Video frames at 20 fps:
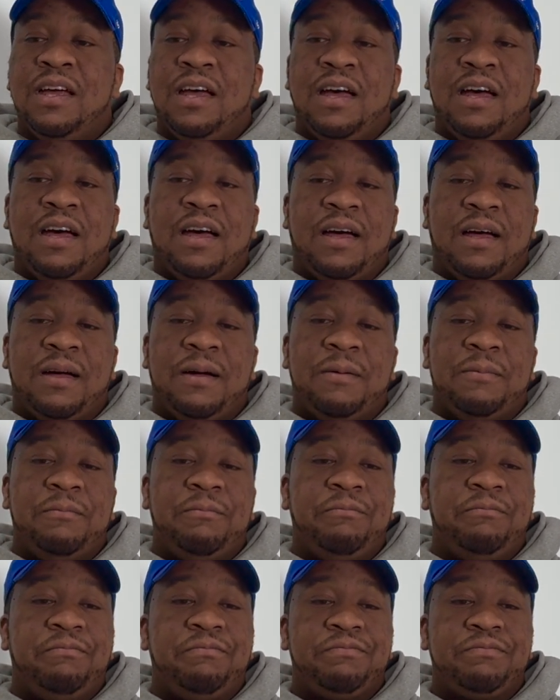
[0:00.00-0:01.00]

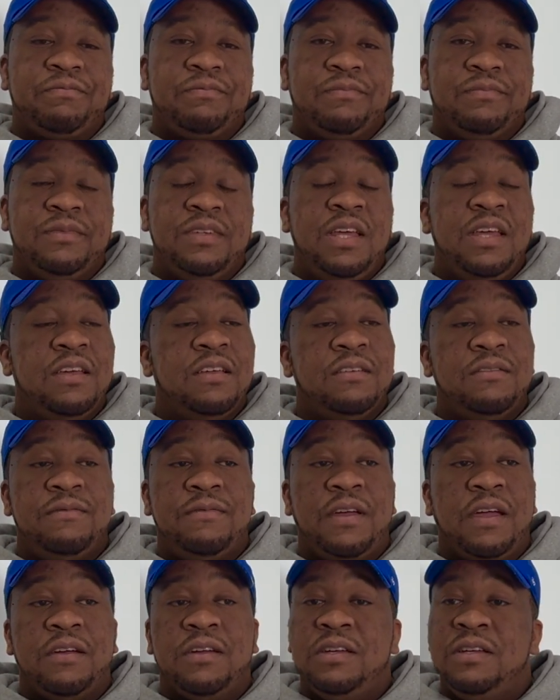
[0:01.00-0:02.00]
yeah,
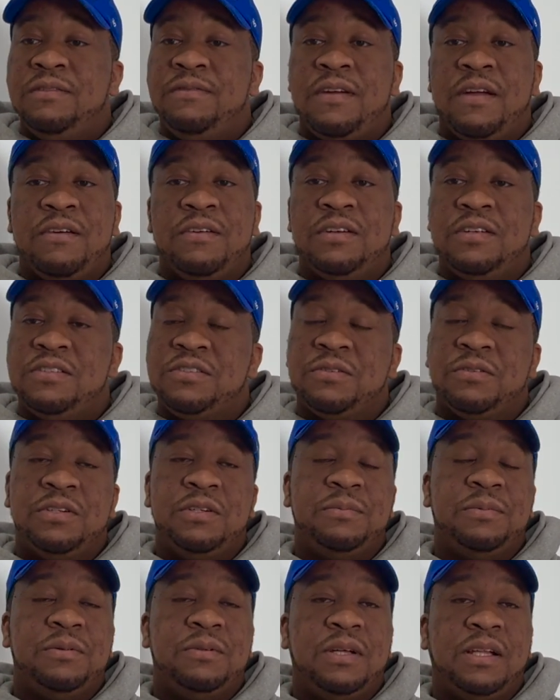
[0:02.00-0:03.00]
very, very enjoyable.